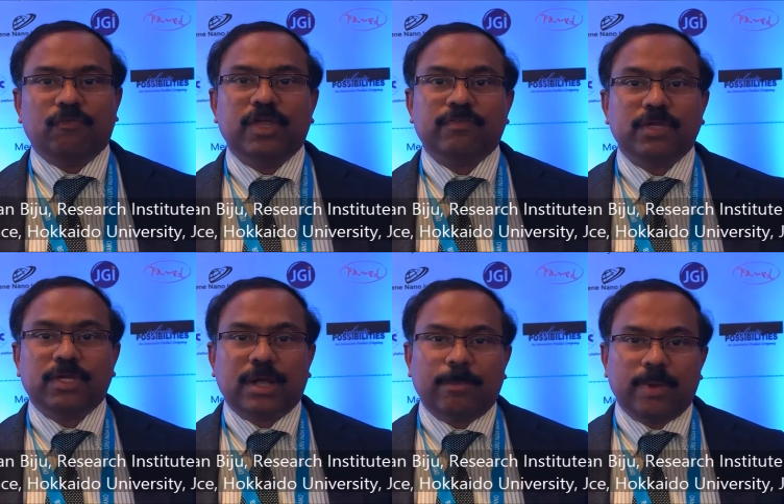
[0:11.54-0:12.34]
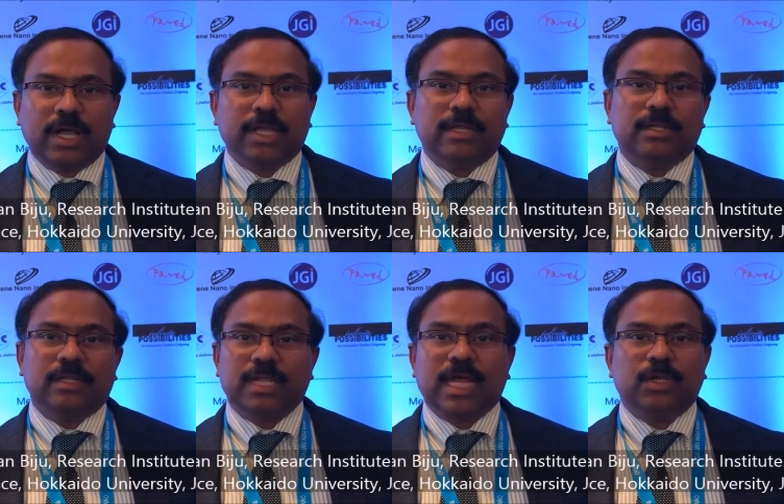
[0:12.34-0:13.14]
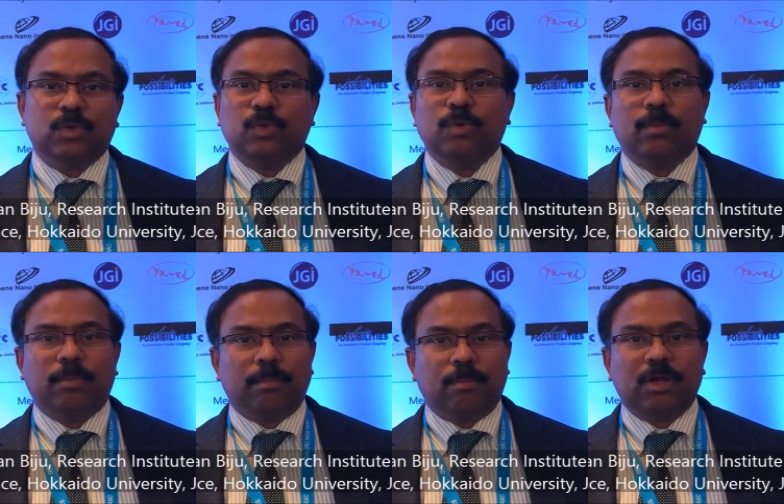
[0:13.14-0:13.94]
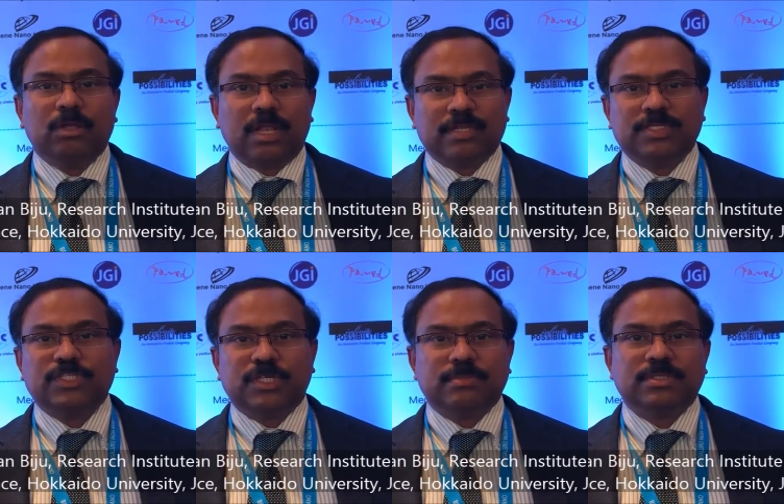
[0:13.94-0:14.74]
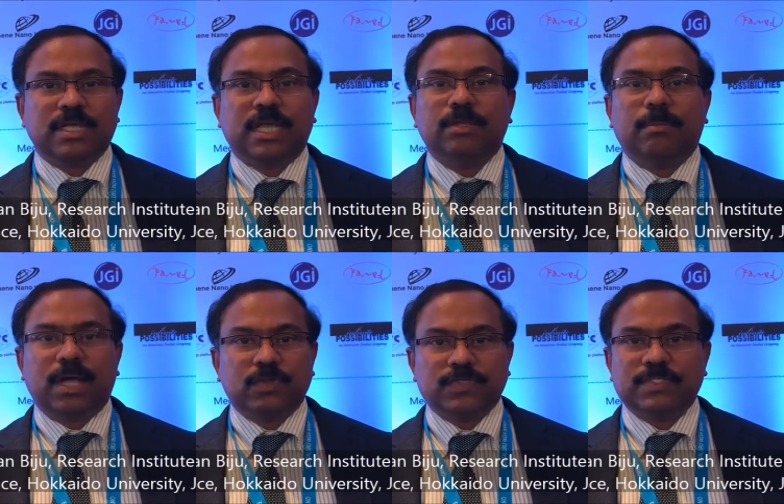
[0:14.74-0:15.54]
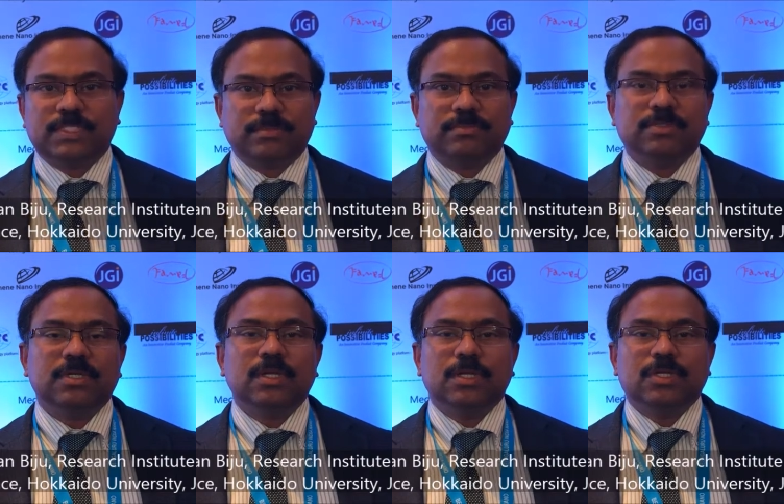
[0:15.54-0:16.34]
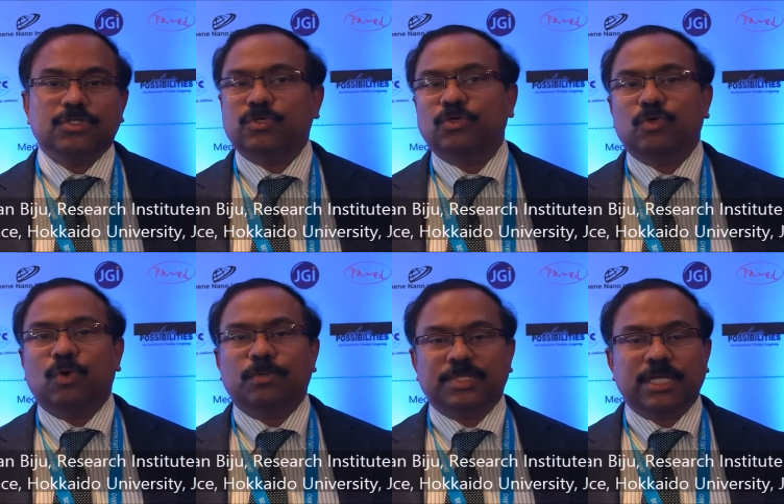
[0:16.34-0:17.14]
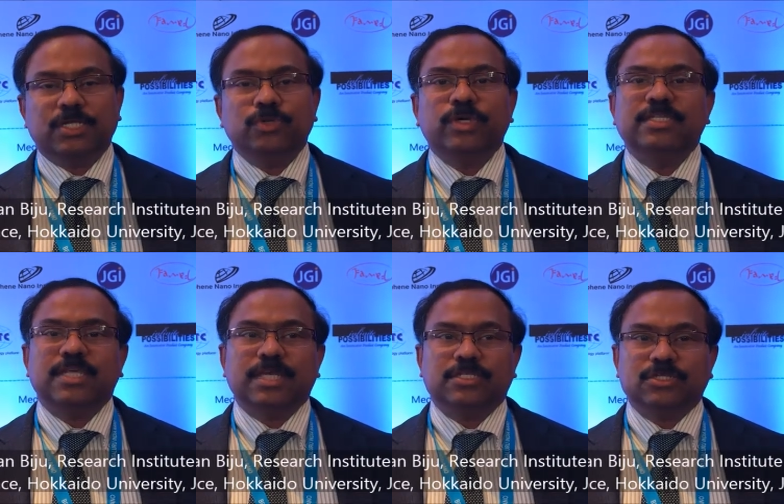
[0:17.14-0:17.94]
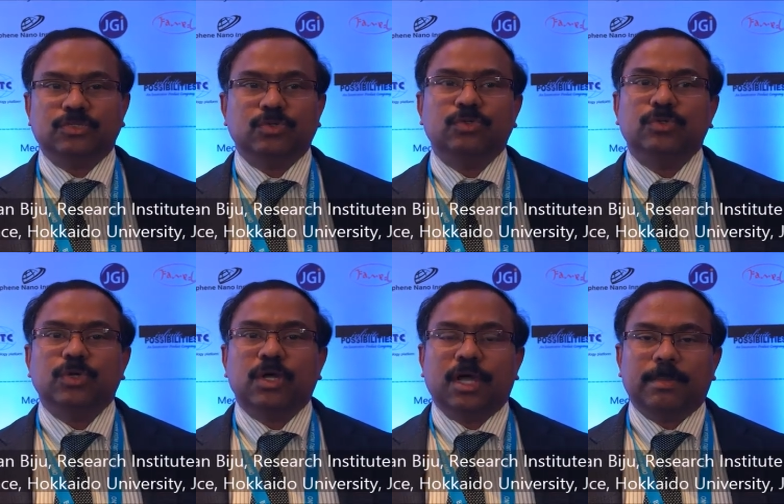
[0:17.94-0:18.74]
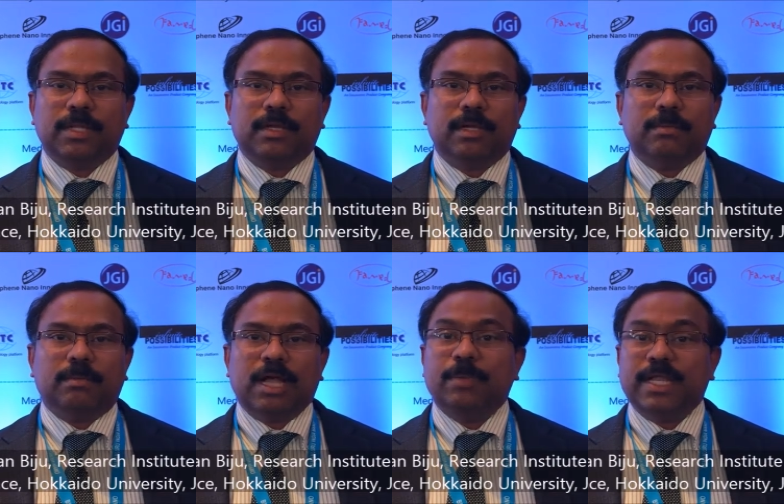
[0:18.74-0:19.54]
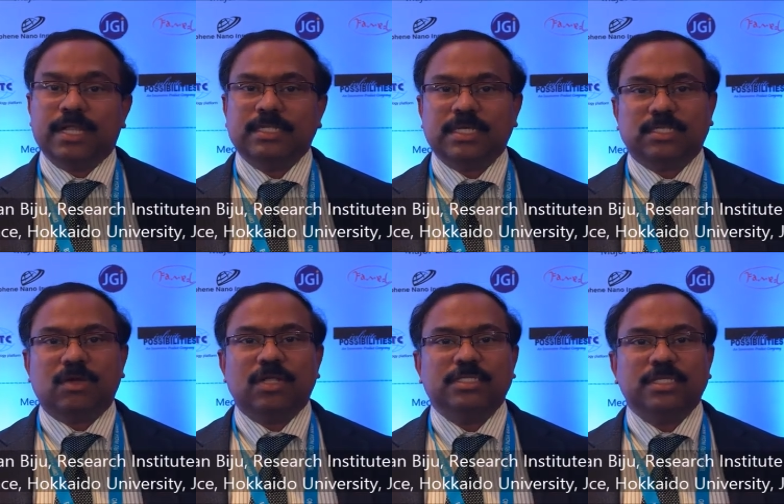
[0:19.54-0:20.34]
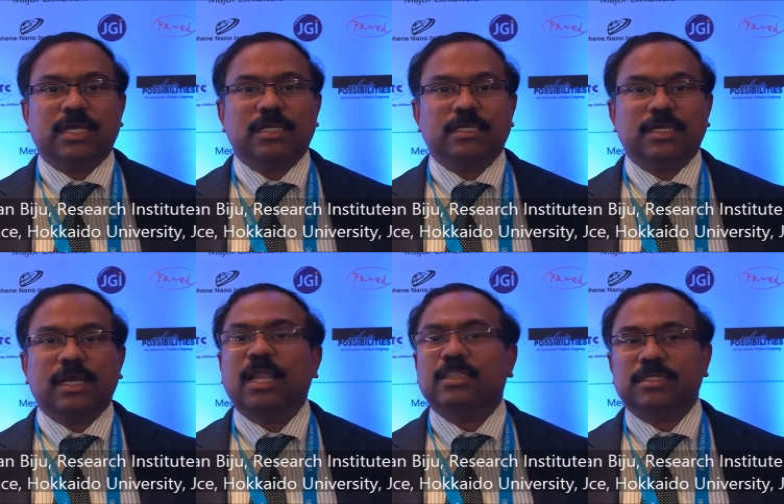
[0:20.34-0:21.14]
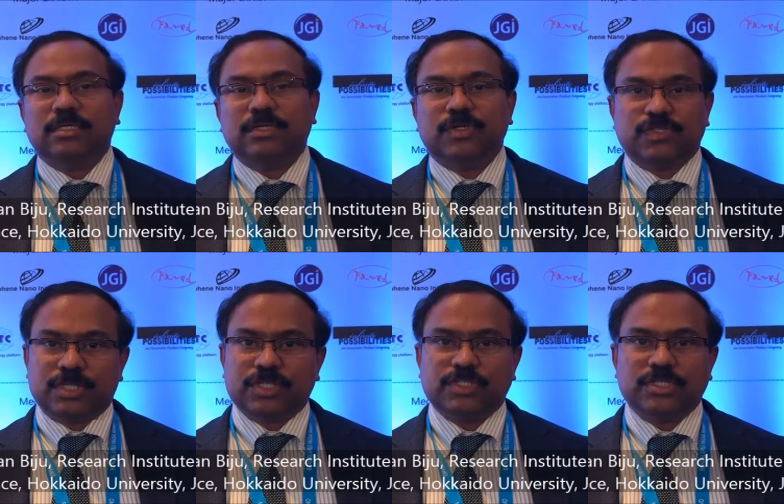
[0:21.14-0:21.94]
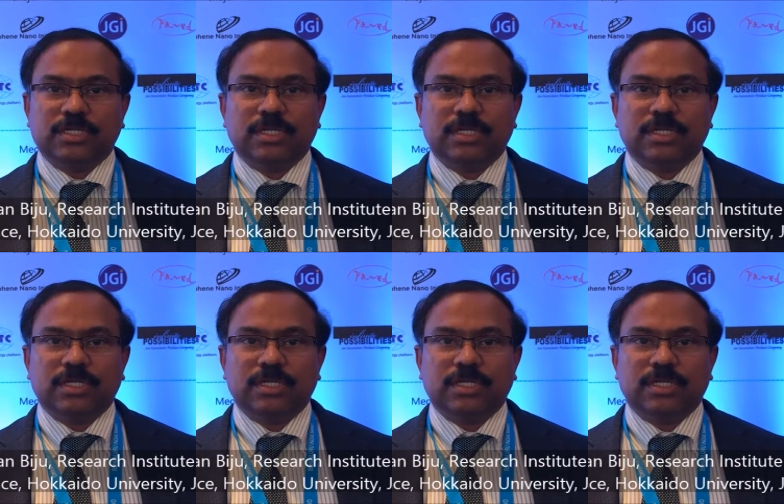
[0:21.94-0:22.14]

where we combine nano molecular systems and biosystem to obtain new insight into I mean, uh, biomedical technology and uh, health research